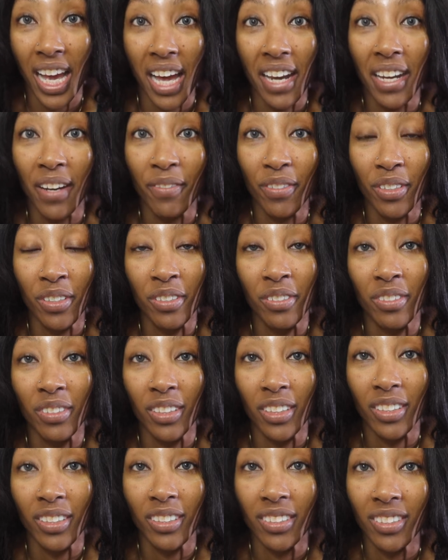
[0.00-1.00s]
I never
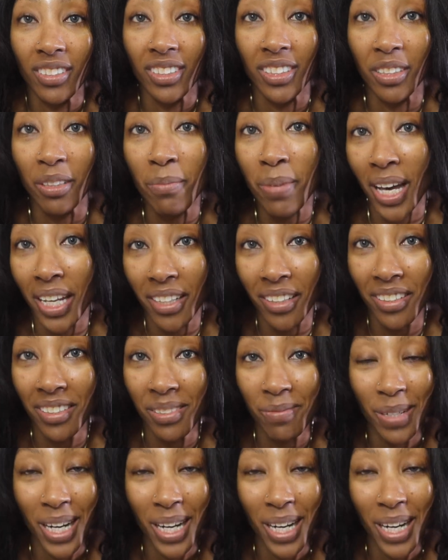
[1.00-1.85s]
do bandeaus,